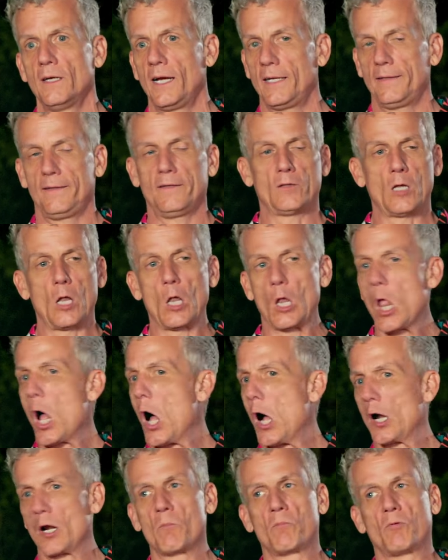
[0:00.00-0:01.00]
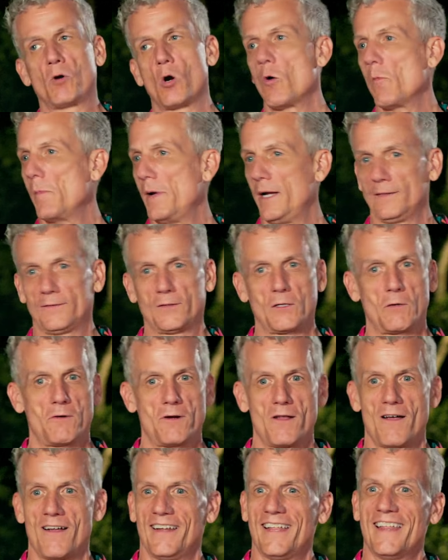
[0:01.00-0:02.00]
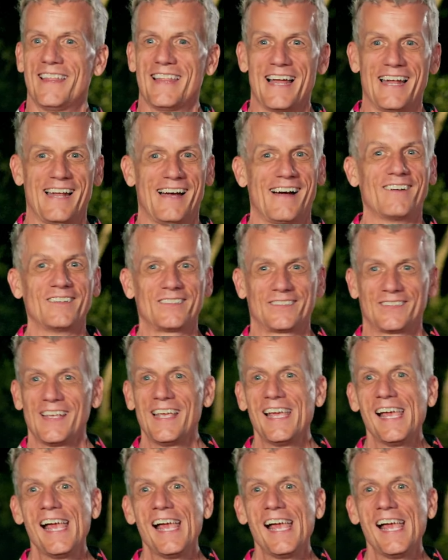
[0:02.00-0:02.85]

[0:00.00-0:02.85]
And there's a lot of bromance going on in that house.